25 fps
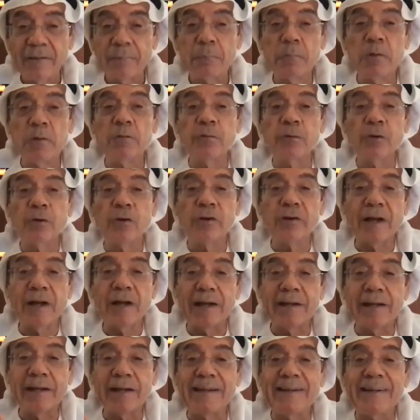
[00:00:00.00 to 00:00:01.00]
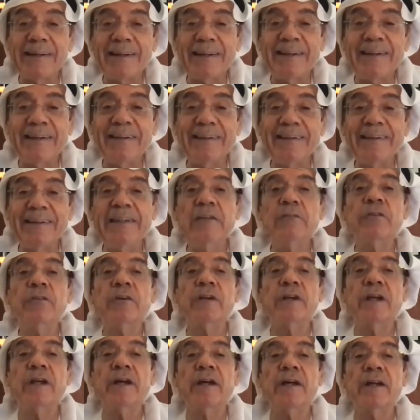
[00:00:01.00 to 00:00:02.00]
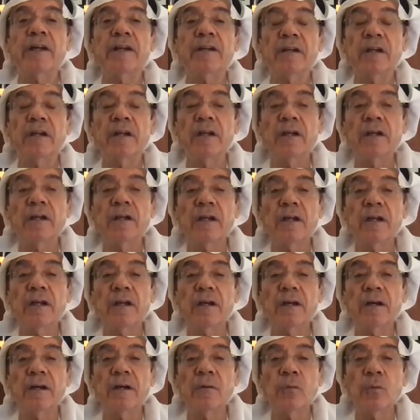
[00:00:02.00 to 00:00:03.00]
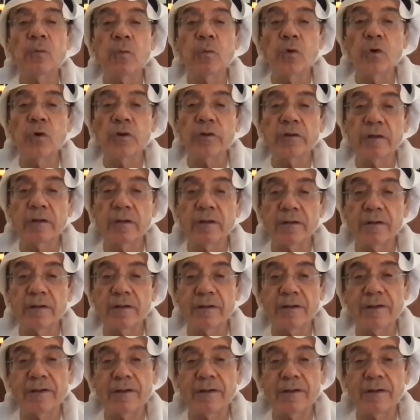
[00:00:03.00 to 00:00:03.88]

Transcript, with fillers: before Al Ain even had uh, water